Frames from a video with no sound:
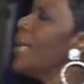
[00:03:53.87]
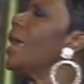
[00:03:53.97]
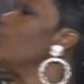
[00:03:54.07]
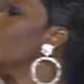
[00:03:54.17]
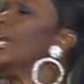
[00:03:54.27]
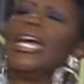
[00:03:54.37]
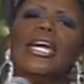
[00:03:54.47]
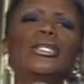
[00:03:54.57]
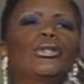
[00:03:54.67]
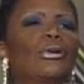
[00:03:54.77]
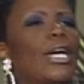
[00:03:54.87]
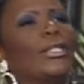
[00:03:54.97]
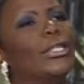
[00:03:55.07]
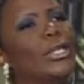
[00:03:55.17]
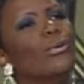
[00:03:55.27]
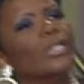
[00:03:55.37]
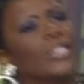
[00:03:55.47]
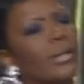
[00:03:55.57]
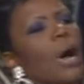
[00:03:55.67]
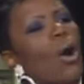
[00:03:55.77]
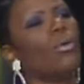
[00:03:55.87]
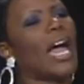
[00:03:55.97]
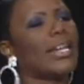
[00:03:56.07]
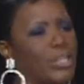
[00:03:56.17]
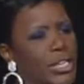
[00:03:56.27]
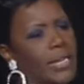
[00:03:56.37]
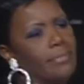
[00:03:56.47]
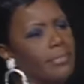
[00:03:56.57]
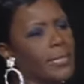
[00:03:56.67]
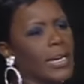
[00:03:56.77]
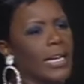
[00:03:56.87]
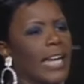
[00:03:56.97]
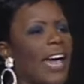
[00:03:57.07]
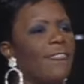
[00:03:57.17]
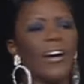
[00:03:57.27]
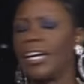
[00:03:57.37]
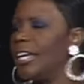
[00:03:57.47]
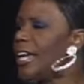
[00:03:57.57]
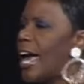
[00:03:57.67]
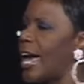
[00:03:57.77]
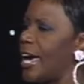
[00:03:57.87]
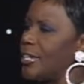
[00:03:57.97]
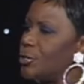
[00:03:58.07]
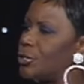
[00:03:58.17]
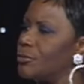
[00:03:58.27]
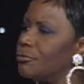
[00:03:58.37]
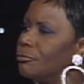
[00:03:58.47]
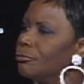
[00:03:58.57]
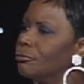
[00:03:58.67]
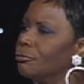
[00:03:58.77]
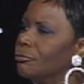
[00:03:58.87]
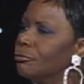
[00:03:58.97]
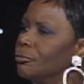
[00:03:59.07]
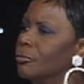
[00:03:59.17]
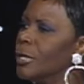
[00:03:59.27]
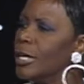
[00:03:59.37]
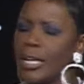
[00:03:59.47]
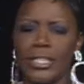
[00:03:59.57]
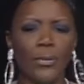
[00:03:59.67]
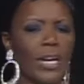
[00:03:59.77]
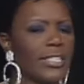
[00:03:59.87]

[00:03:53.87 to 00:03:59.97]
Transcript: Men will lead you into doing some hoe-like shit, like fucking in the ass. Now see, when